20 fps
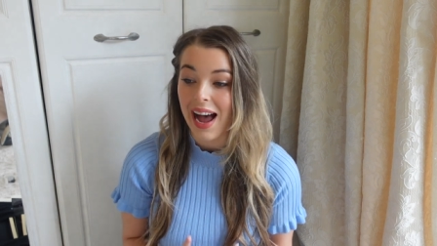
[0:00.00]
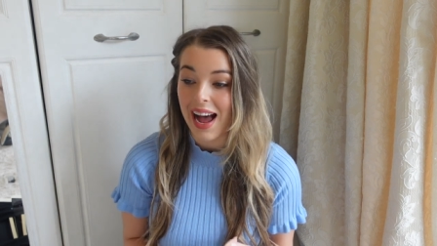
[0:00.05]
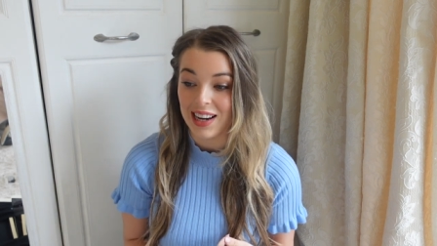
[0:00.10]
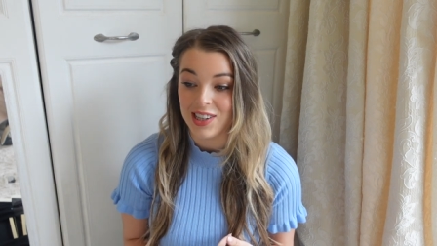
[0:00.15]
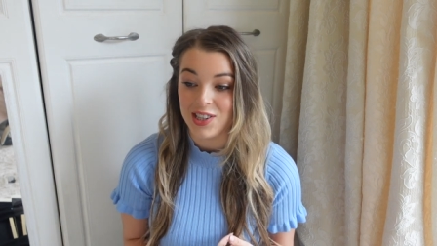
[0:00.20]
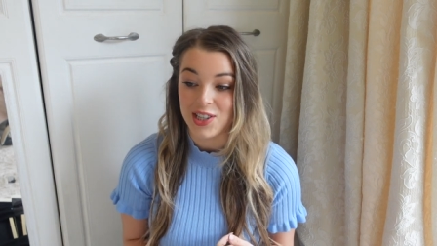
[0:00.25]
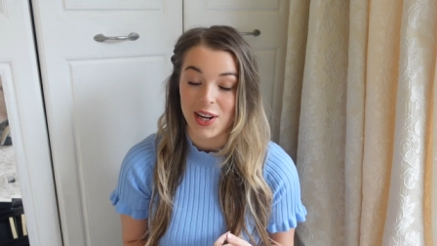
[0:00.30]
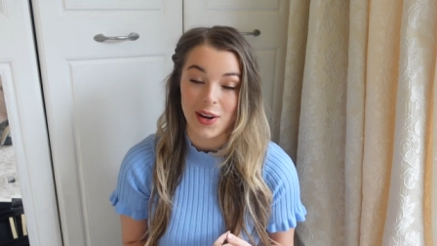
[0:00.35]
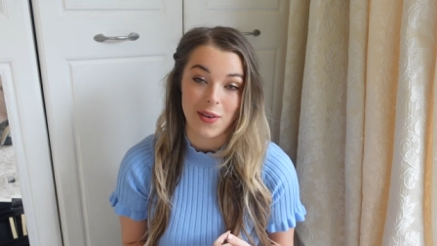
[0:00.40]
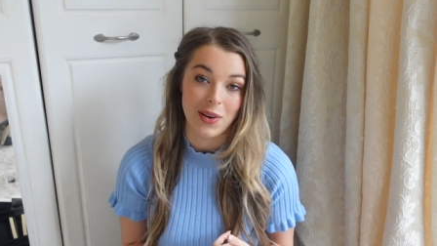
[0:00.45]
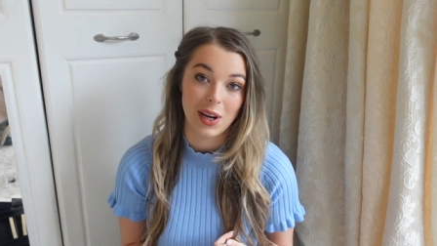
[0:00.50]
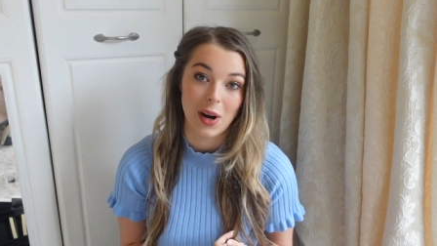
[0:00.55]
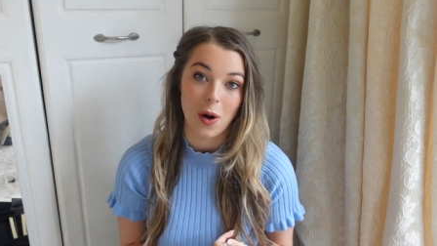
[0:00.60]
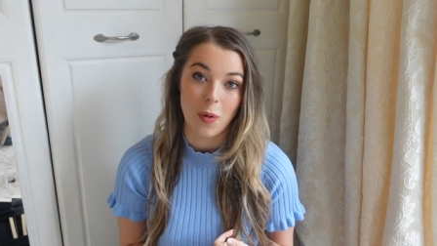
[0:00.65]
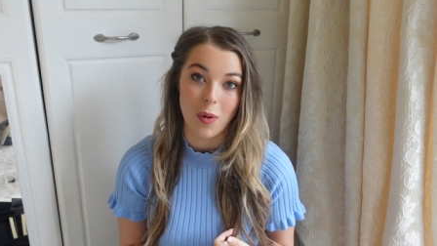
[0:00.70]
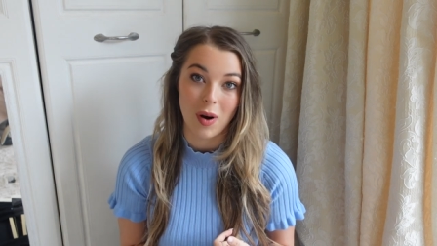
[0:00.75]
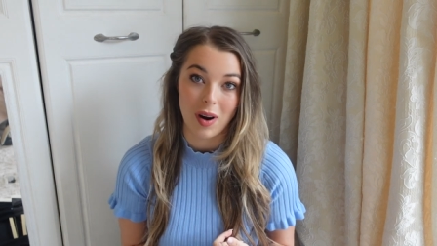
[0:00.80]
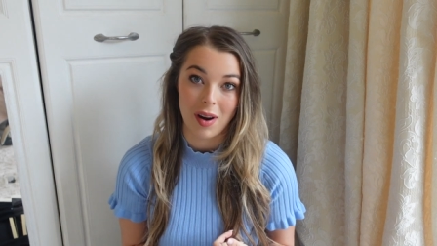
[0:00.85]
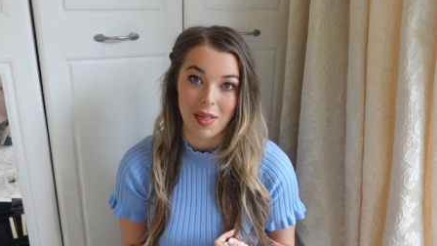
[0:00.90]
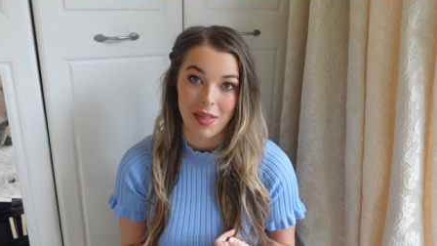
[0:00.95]
actually only got
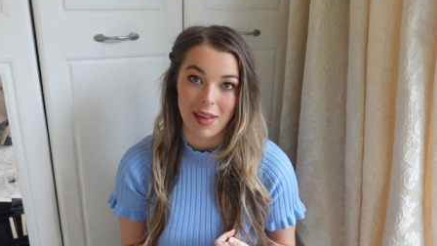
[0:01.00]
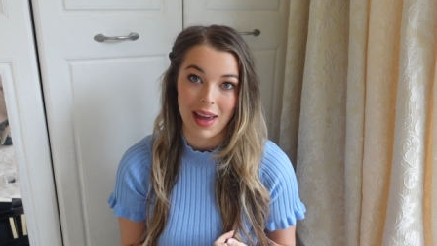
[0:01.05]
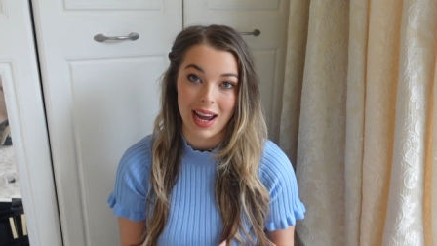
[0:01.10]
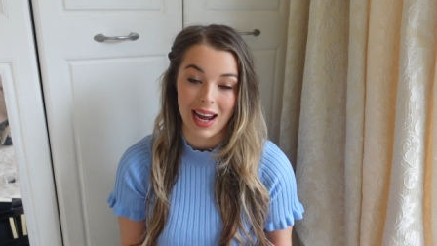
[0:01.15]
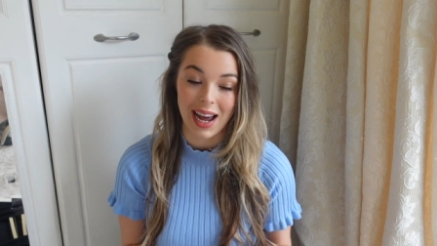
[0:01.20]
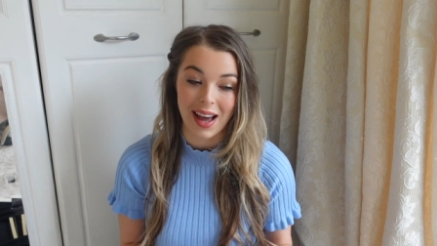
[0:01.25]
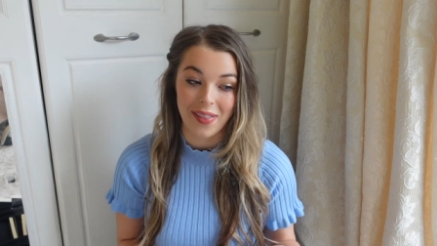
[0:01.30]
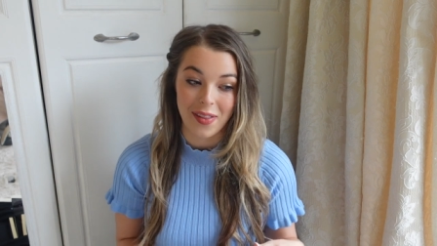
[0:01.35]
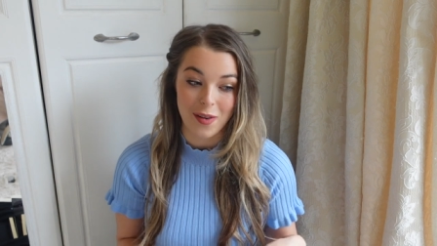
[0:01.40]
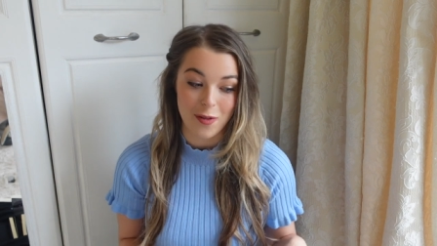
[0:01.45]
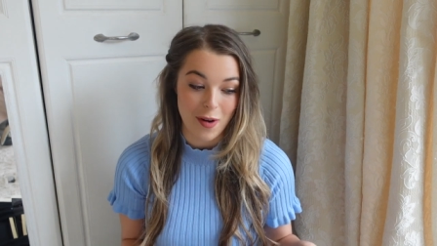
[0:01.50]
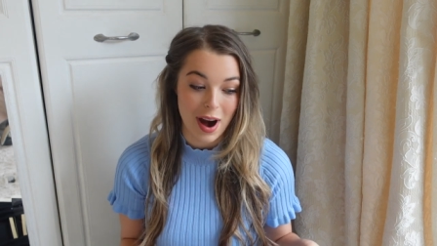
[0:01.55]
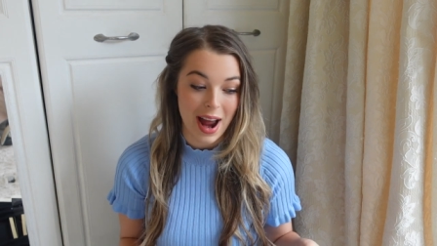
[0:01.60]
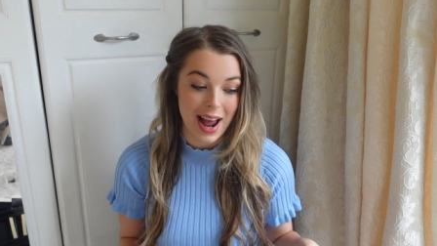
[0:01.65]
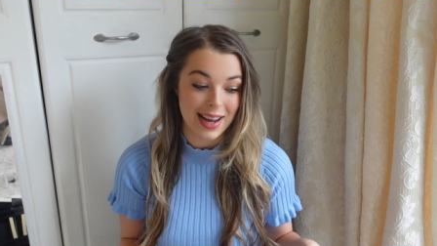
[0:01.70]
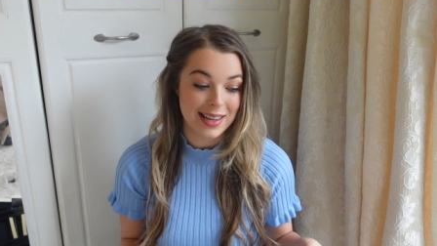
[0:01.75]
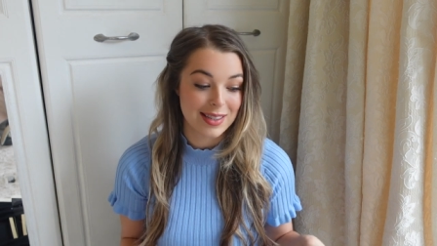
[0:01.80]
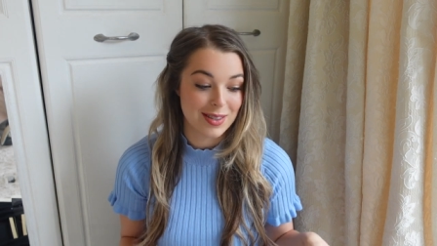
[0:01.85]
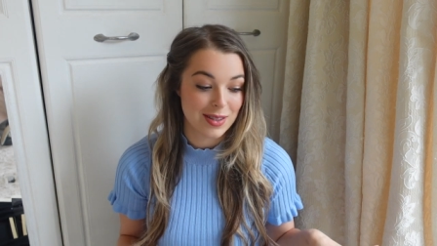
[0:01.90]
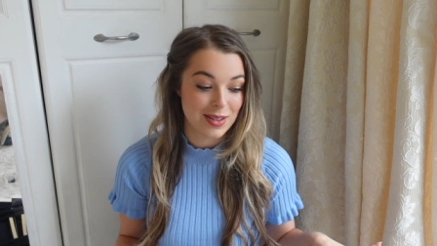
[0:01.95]
one thing and the
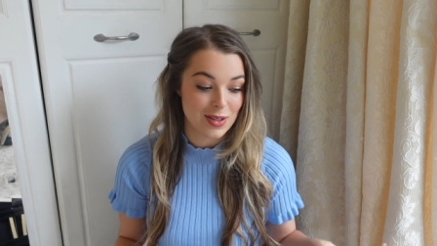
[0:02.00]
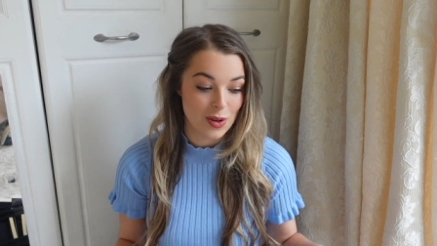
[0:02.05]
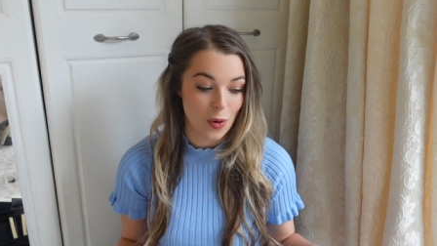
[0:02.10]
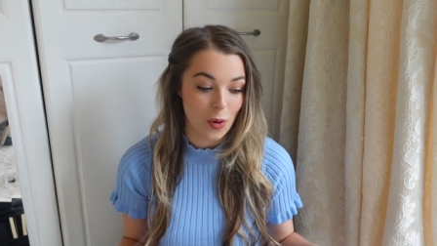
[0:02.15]
rest is